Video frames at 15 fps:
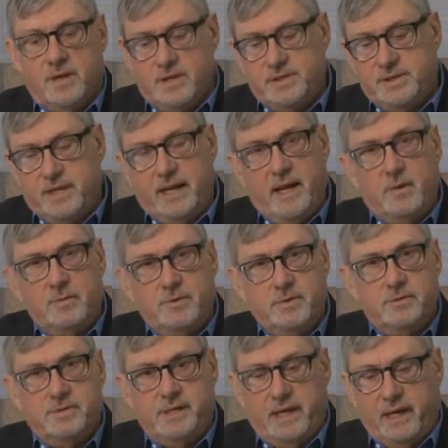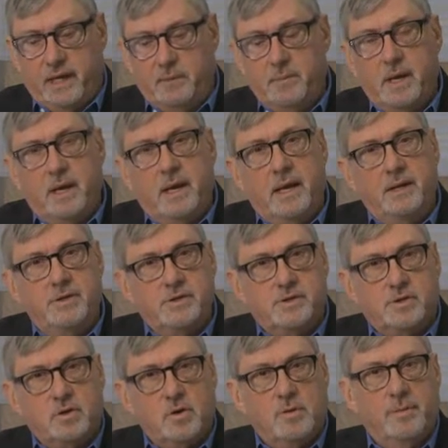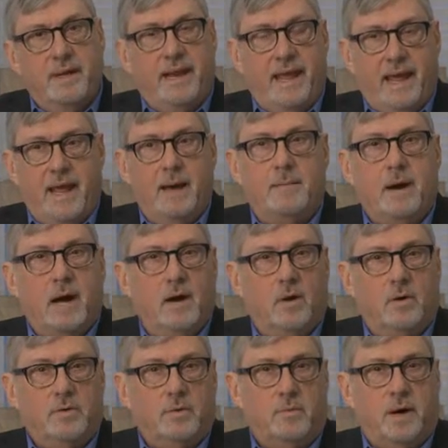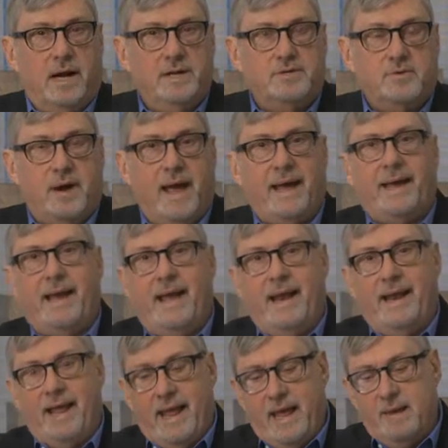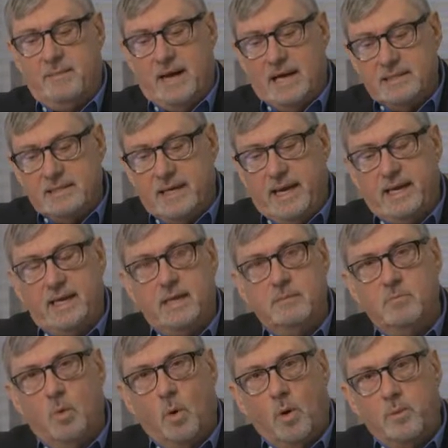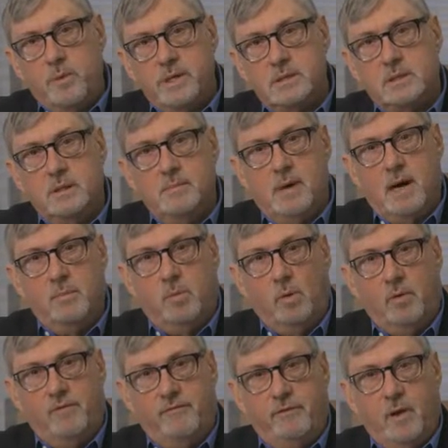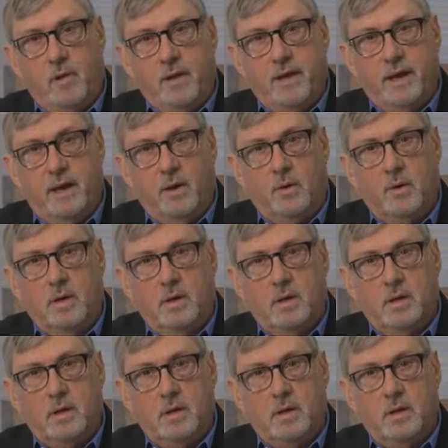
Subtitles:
sit down with your team, and determine, am I on the right track, and am I taking more risk in my portfolio